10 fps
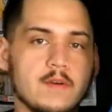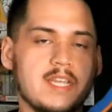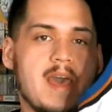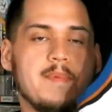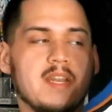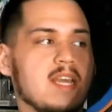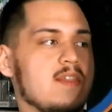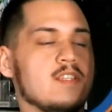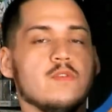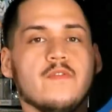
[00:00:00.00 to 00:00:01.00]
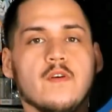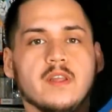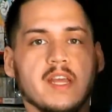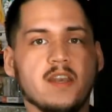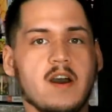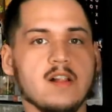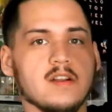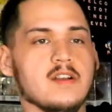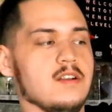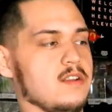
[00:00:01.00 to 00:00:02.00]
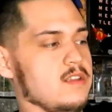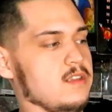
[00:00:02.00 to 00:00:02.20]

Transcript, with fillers: I was happy to get this one for only a dollar.